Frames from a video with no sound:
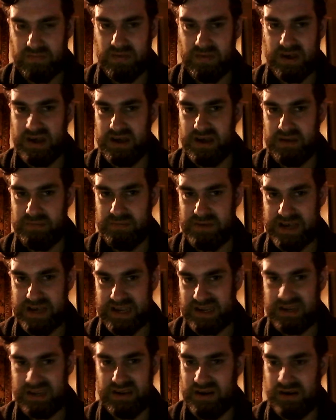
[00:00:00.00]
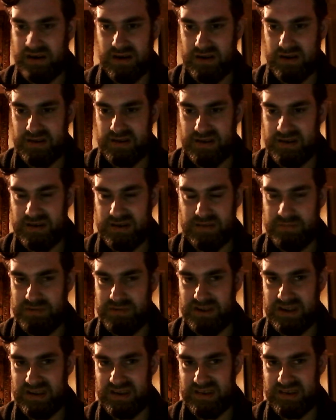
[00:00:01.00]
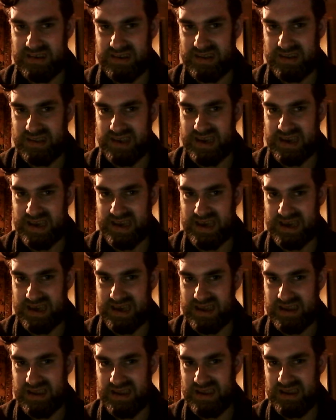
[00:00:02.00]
her backyard, and the police are there,